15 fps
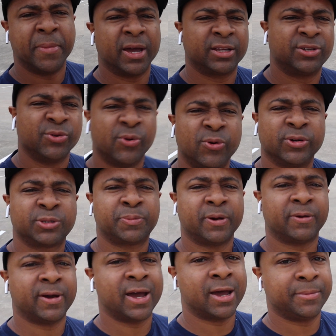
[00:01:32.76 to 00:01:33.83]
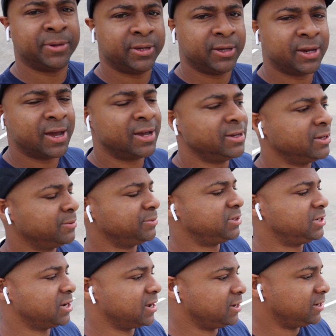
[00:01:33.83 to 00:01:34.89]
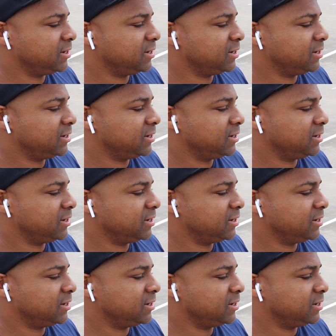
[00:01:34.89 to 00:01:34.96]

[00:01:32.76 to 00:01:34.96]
back to Horsepower Hobby. I am Jay.